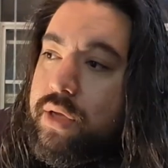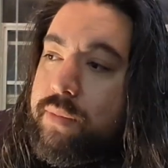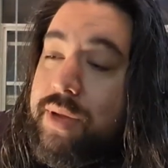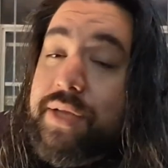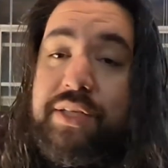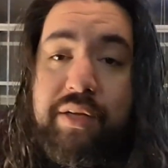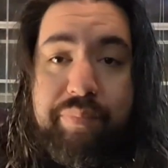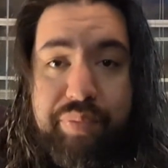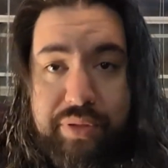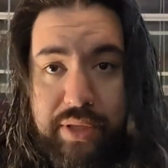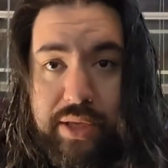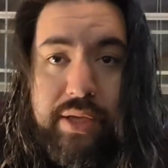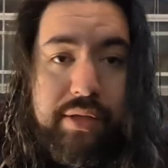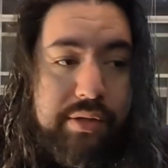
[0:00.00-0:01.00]
I did
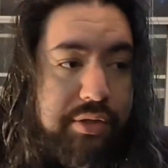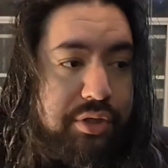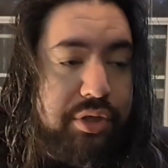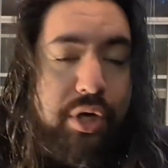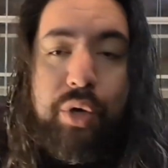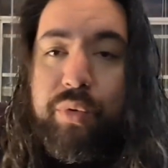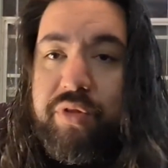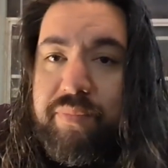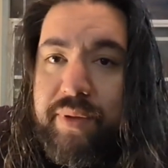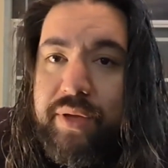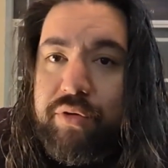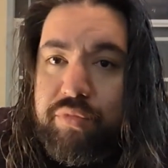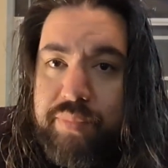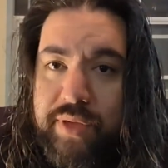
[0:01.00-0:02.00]
play the show with my
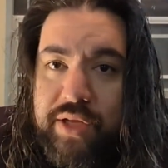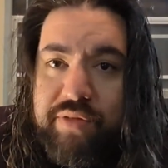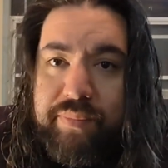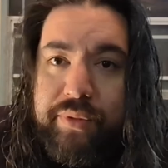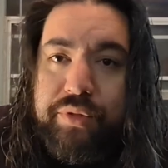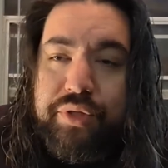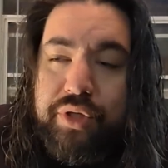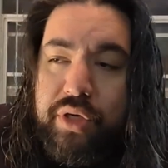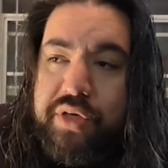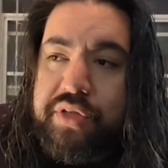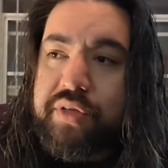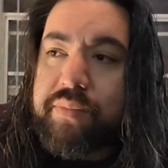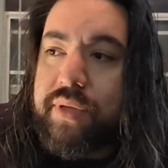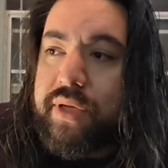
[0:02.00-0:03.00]
old bass, my old
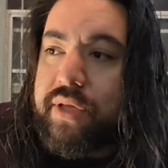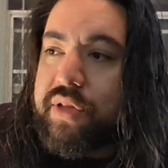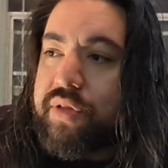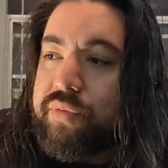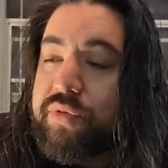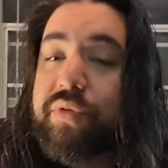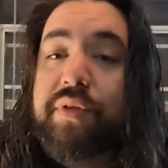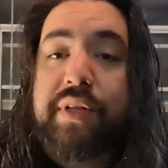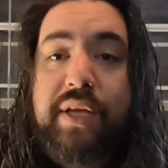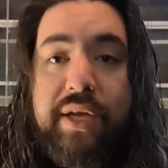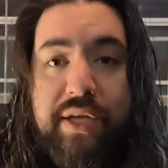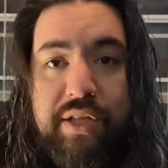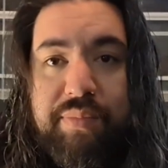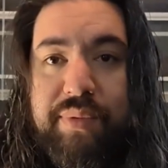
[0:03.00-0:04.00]
Johnson bass, which was
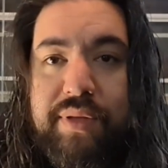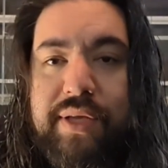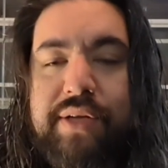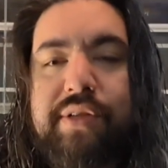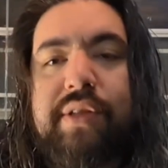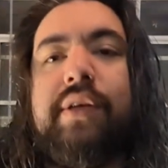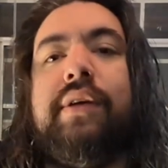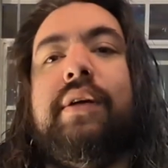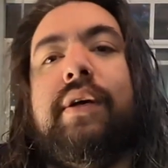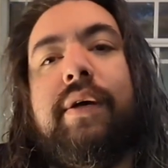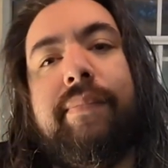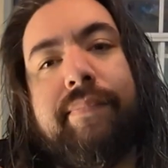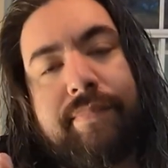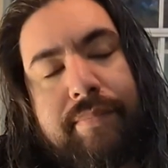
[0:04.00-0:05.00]
nice, but that's like
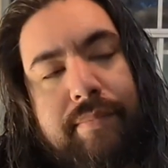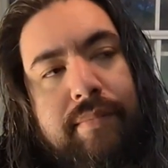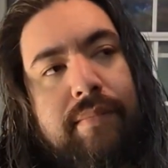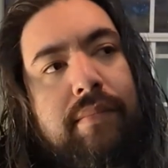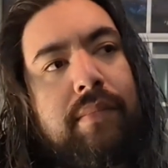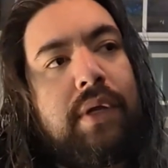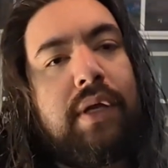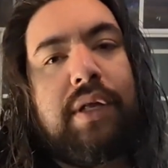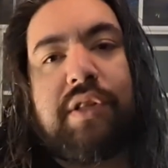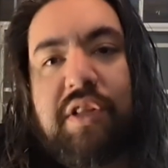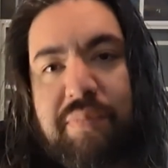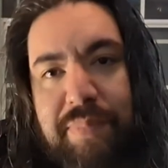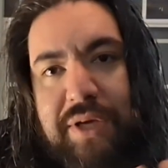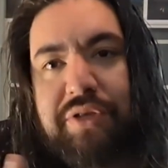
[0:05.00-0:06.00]
it's a
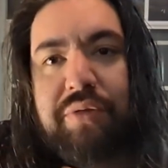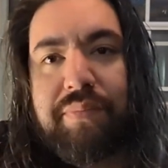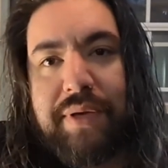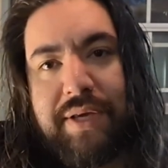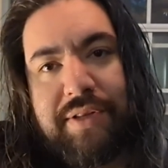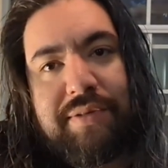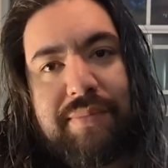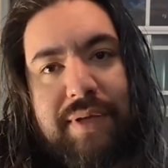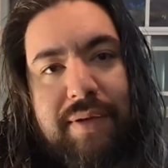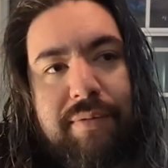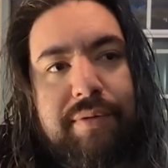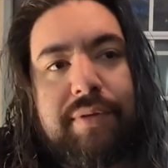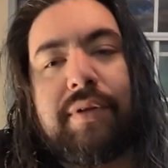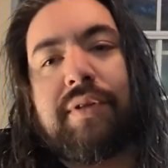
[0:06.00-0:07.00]
special bass to me. That
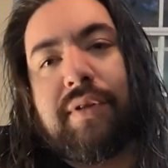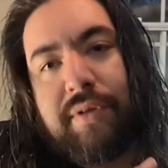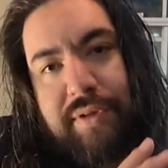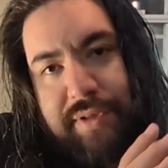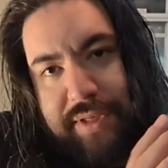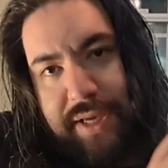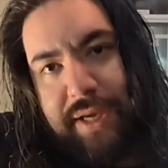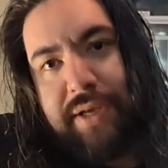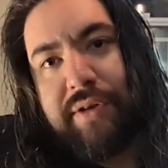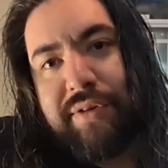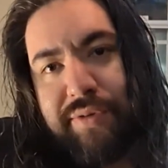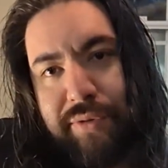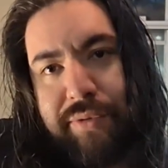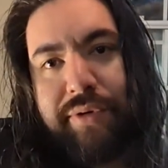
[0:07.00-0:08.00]
was going to stay in
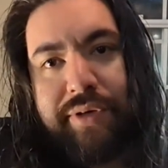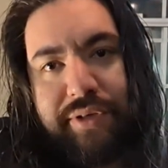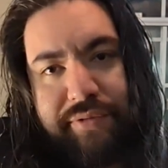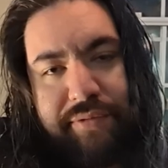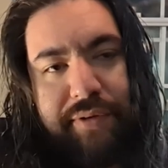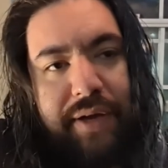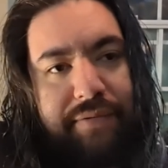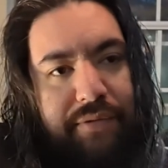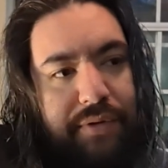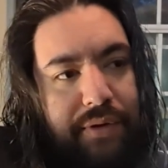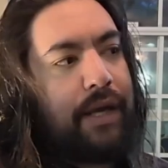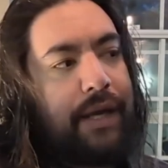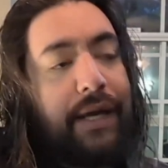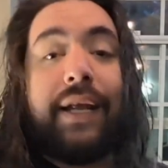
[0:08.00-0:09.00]
storage forever.
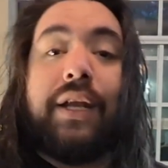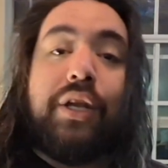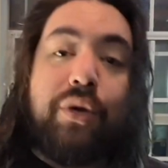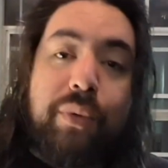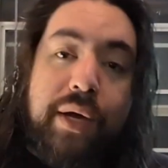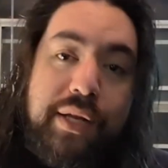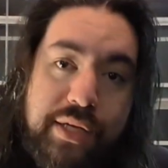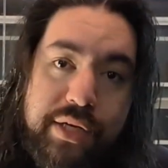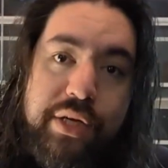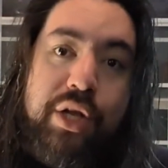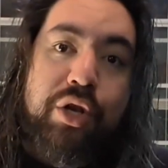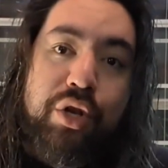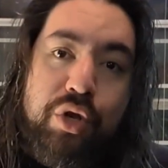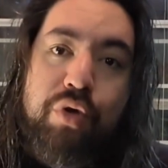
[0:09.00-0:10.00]
And I knew I needed
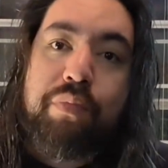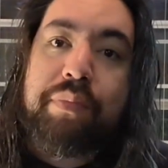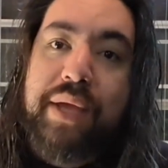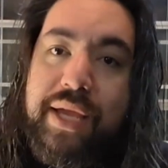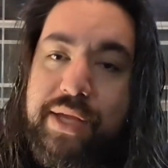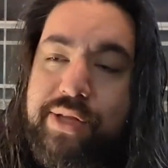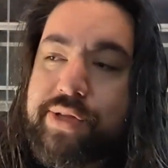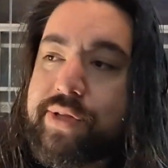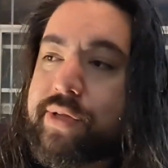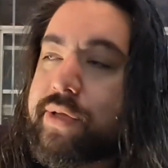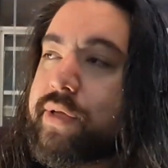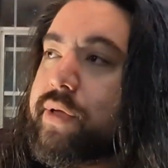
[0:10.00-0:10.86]
a new bass.